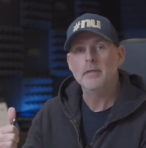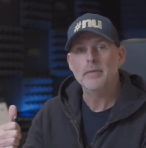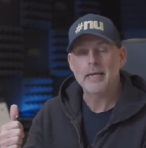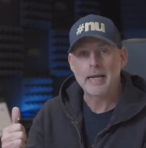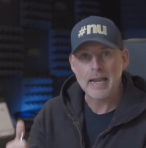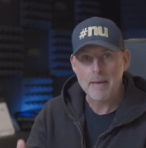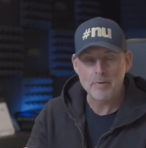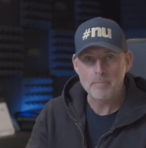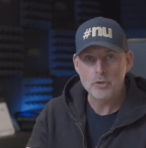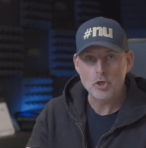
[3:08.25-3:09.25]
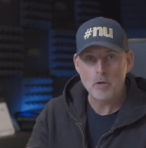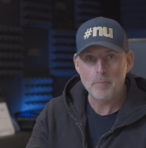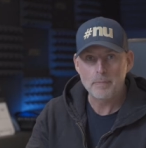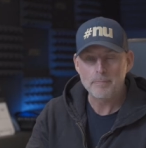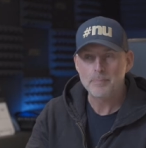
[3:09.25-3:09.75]
the Clapham job,
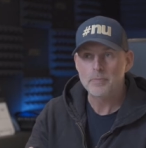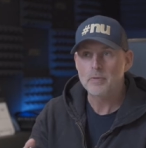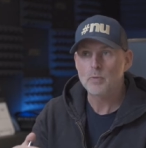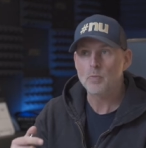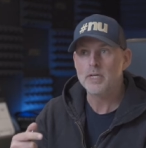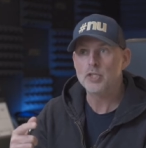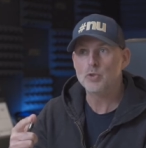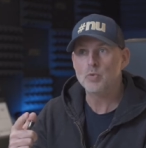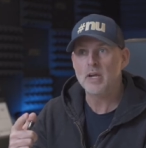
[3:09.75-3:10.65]
which